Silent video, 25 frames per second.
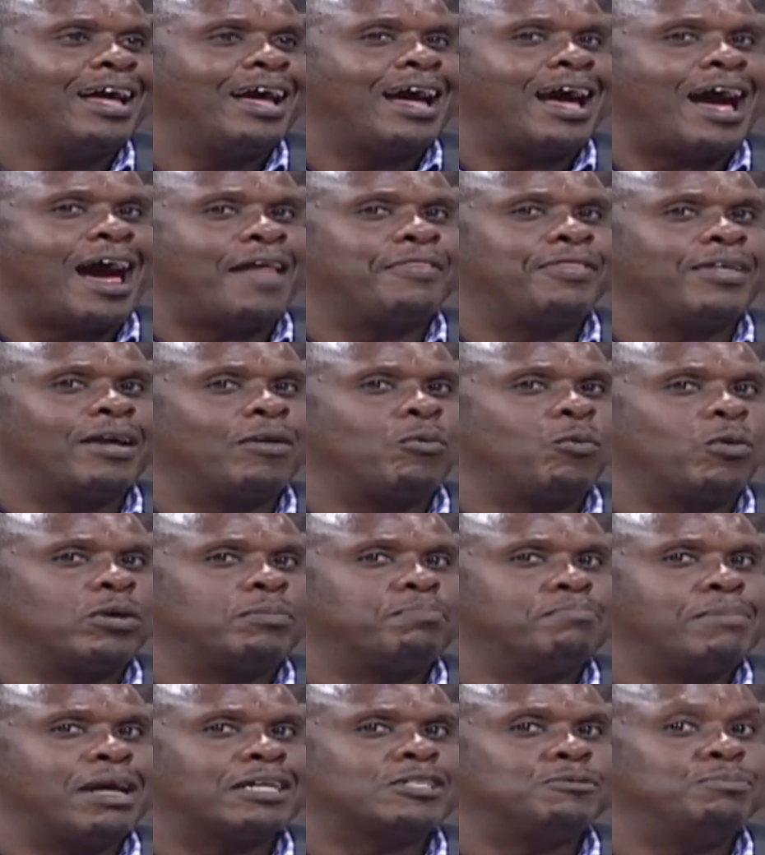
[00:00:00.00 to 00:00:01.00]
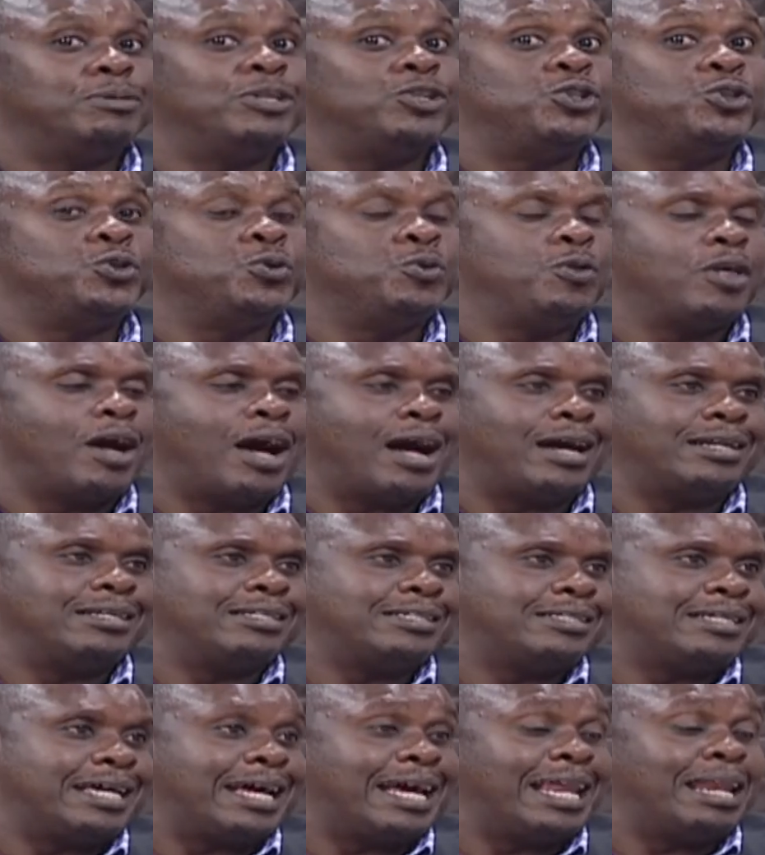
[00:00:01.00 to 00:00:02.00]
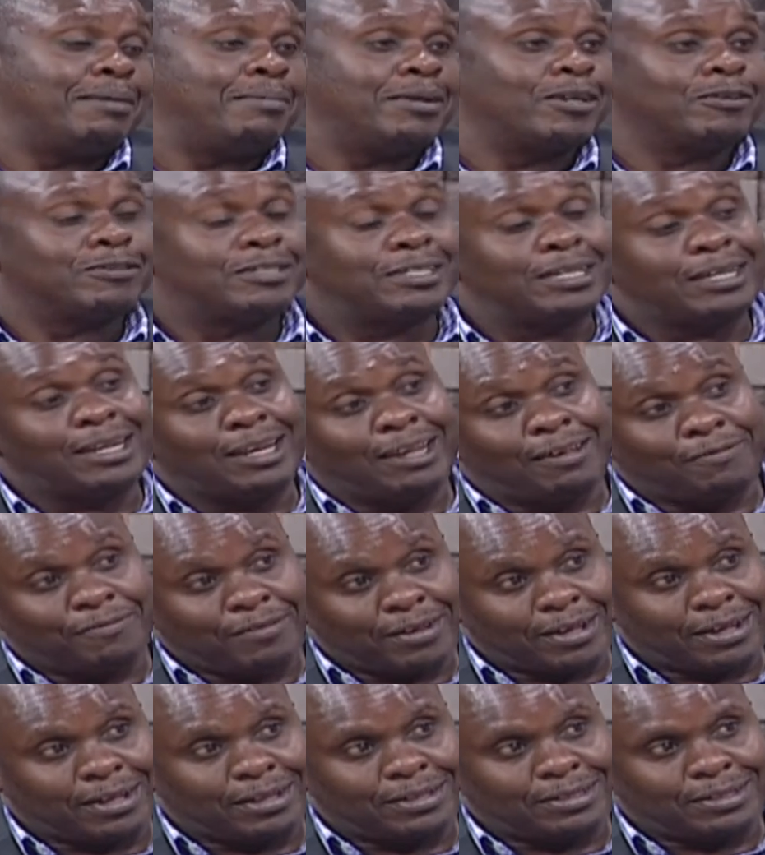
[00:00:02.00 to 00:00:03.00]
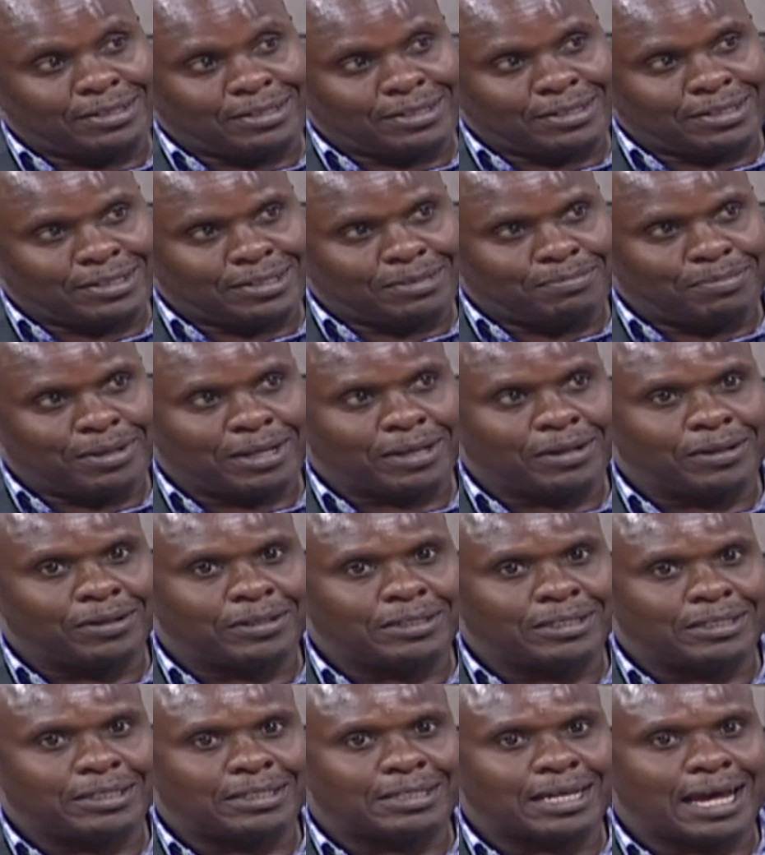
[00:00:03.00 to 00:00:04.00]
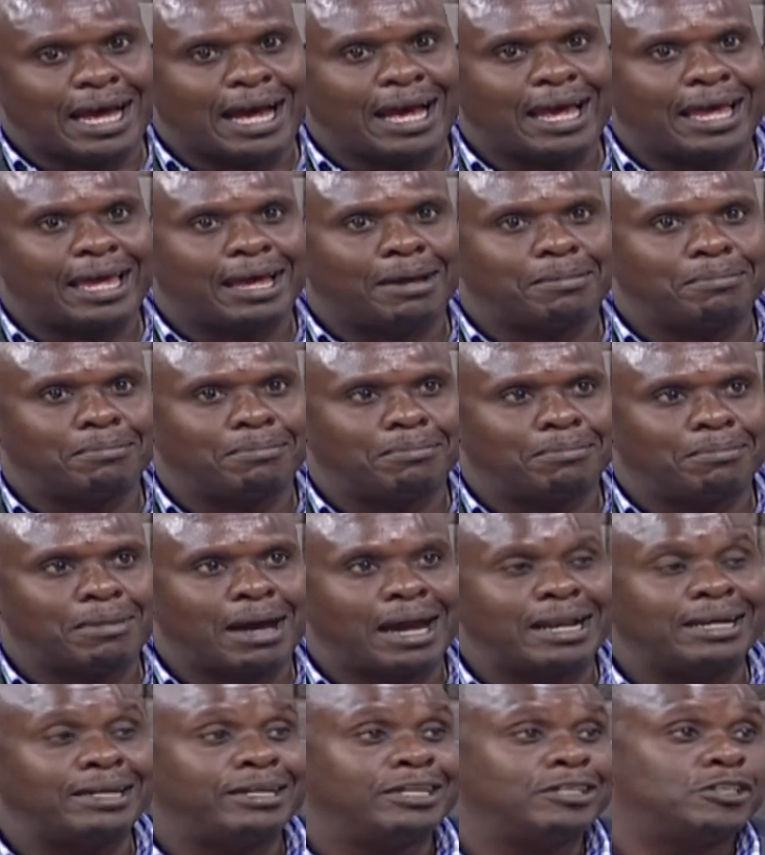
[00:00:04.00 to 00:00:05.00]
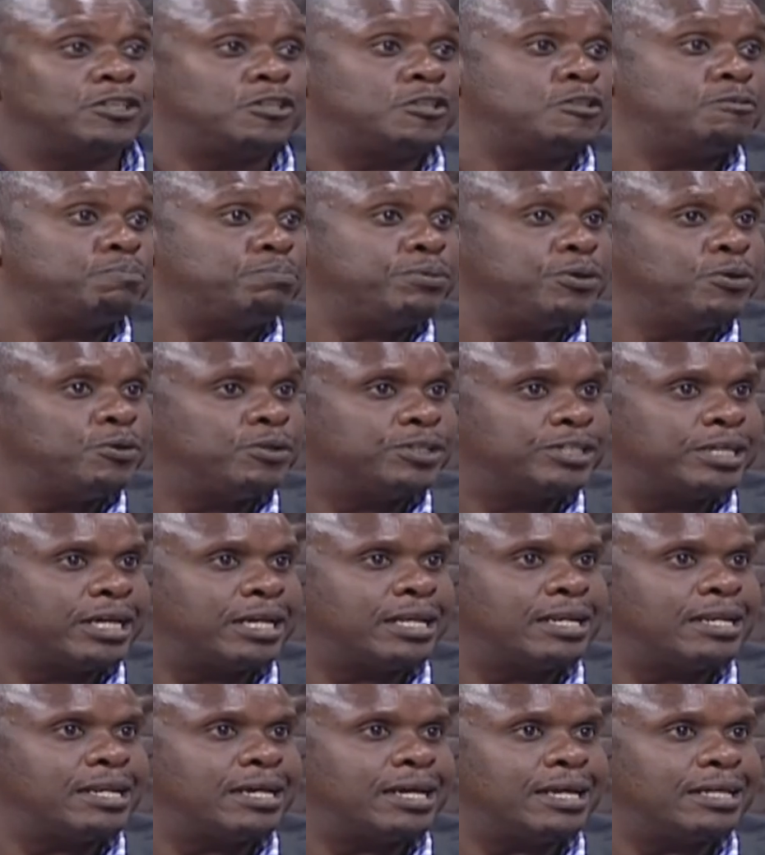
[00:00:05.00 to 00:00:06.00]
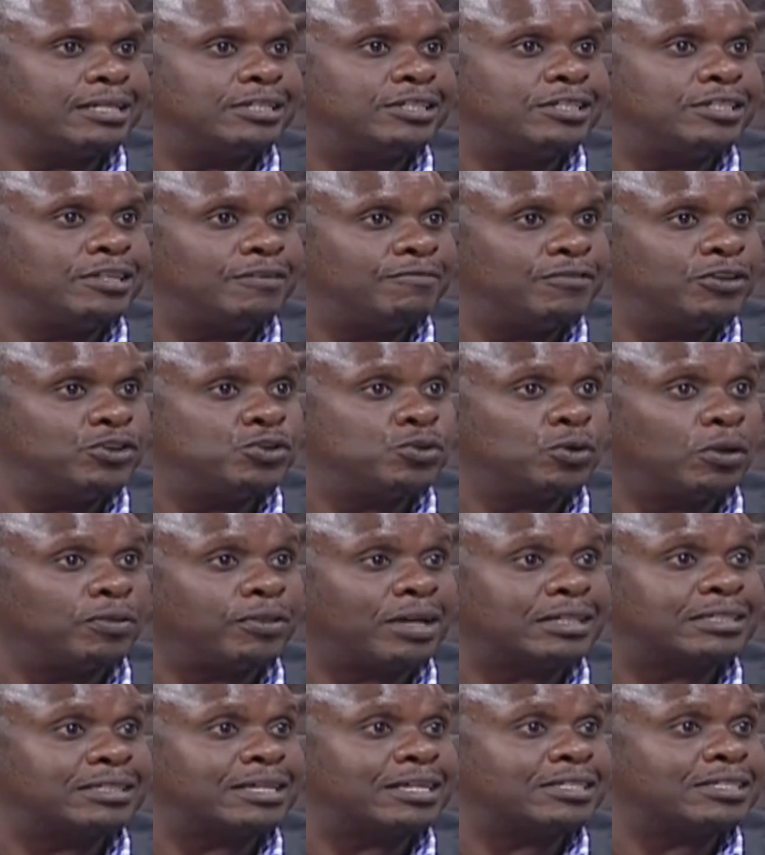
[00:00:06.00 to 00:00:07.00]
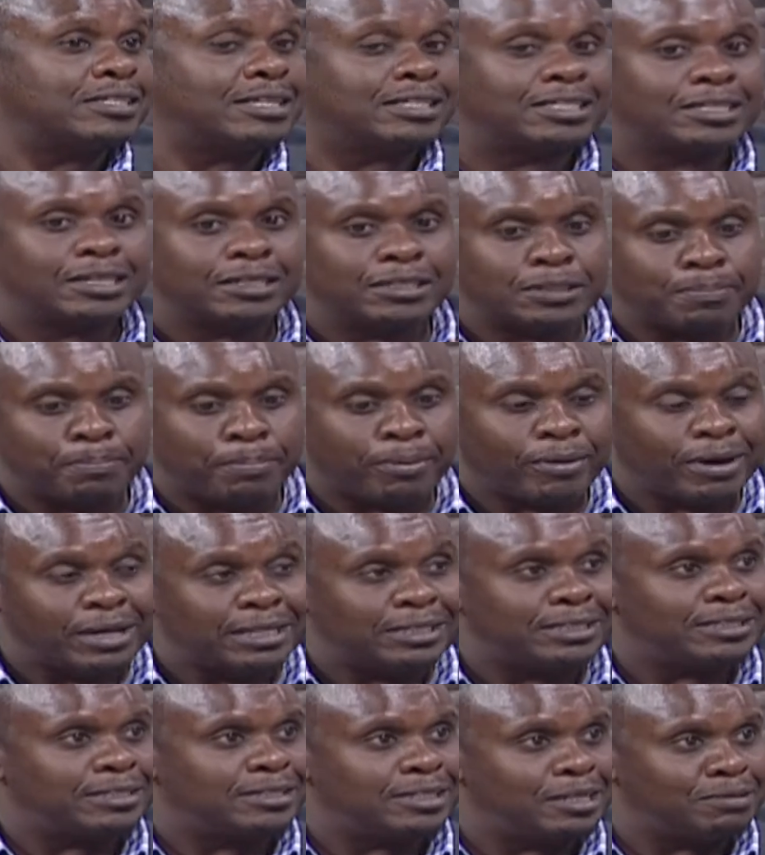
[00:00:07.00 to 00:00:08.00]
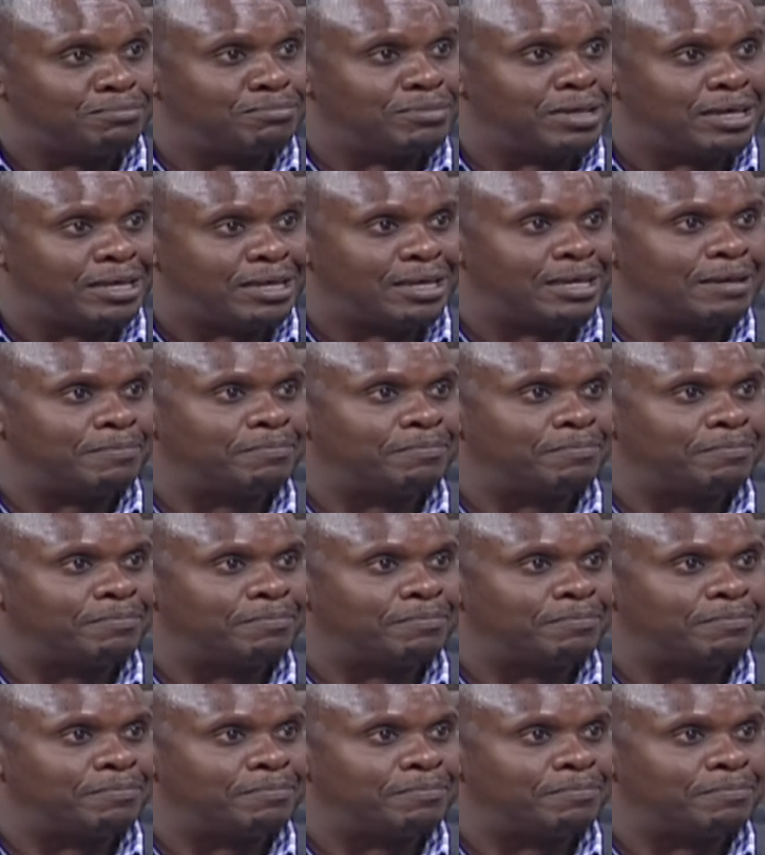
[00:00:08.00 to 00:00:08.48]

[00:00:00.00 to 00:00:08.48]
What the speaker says: I think what makes me do that is the element of significance, because I am undisputed individual. That's the prince in me,